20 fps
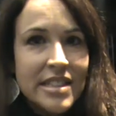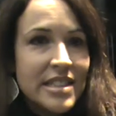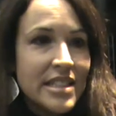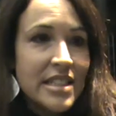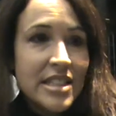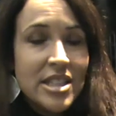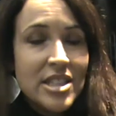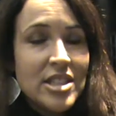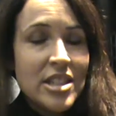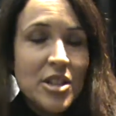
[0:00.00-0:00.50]

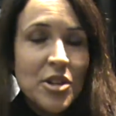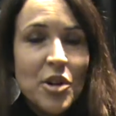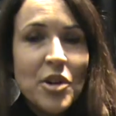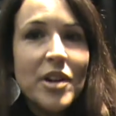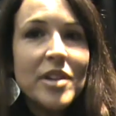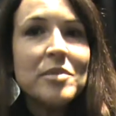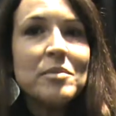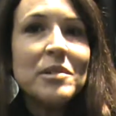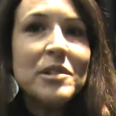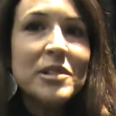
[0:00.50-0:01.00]
It's
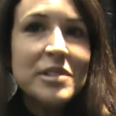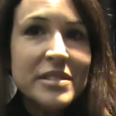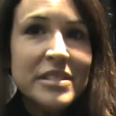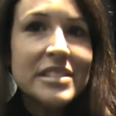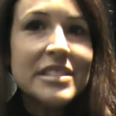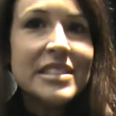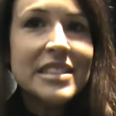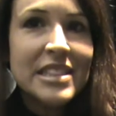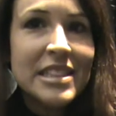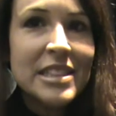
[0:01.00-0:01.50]
incredible.
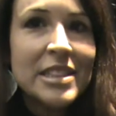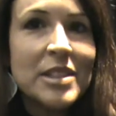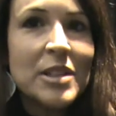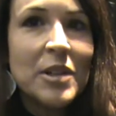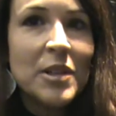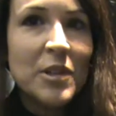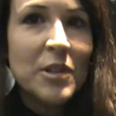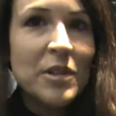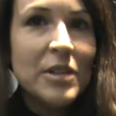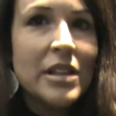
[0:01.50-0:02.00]
So,
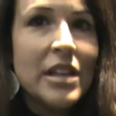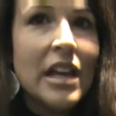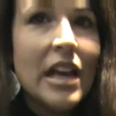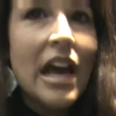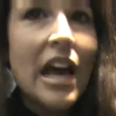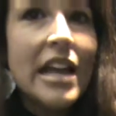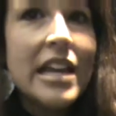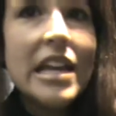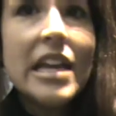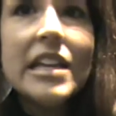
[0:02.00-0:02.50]

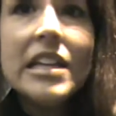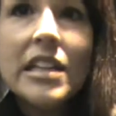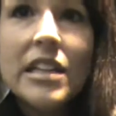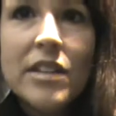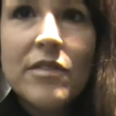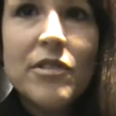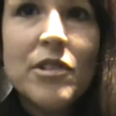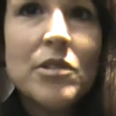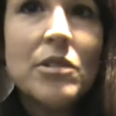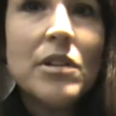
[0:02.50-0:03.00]
and I can give you